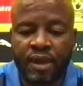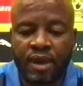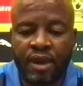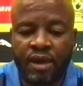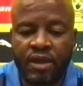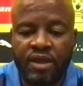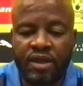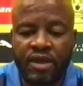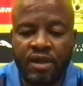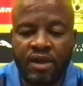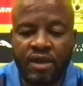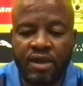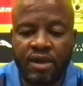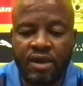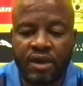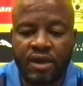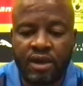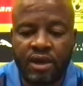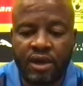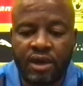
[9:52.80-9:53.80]
I think
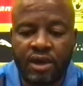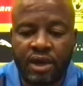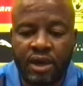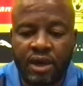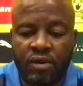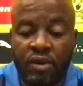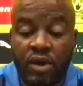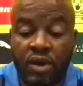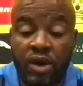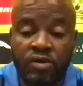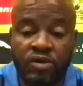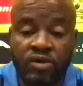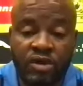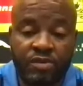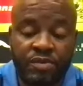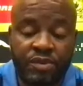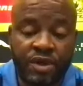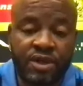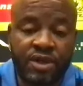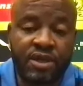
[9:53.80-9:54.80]
our
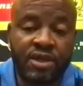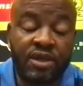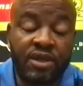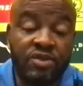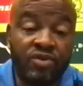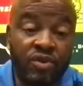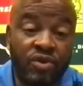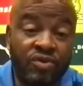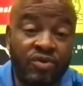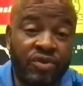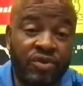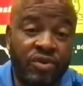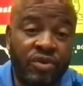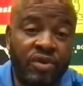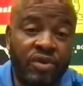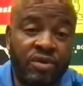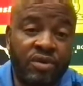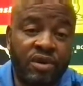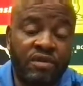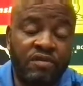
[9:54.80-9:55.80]
counter-pressing is
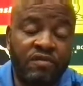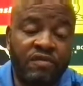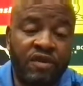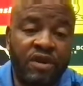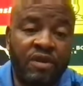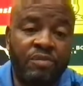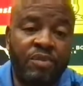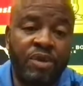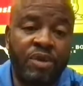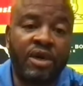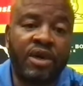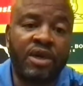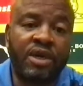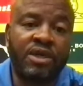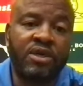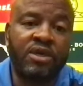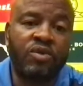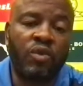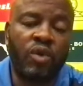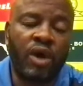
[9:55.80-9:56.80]
also a very big
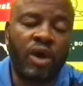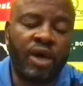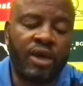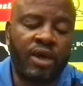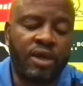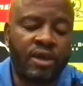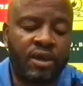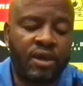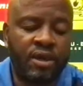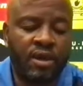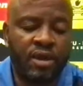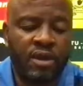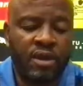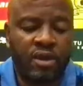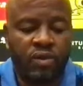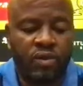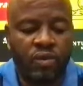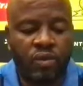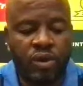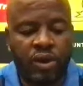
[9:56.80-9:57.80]
reason why
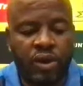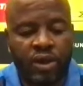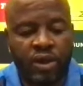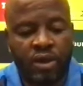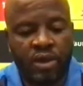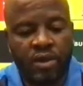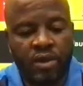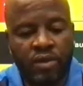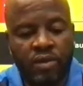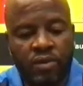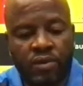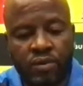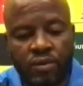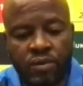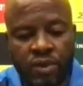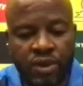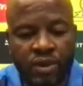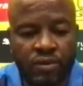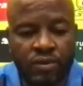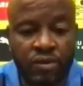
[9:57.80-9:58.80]
we've
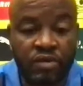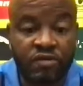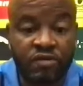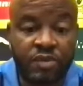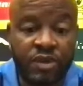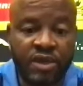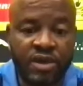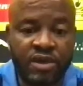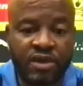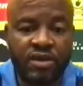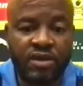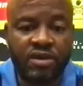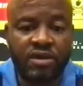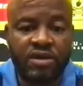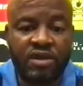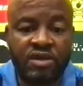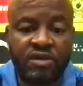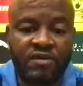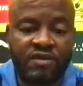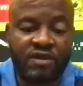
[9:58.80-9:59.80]
been
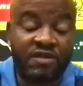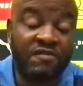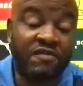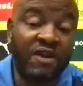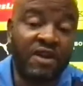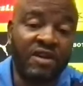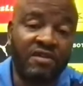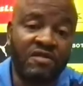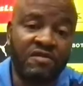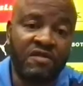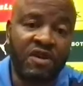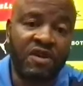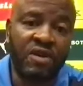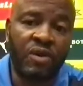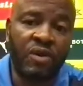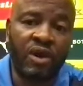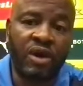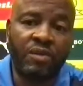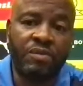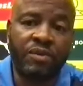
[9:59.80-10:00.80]
defending very
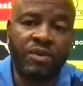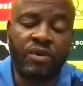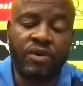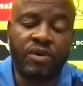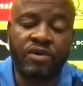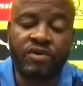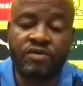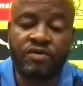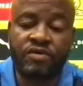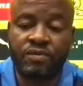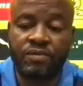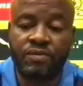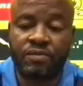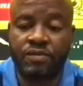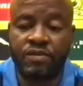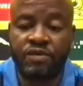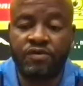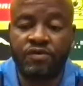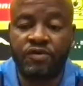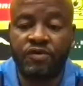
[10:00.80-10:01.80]
well, because
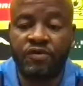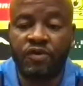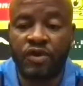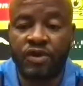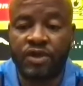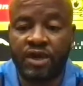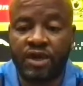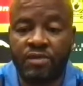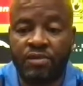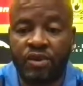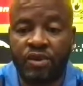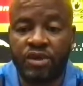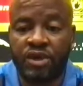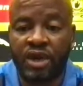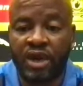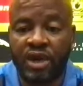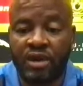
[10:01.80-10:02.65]
if you've got somebody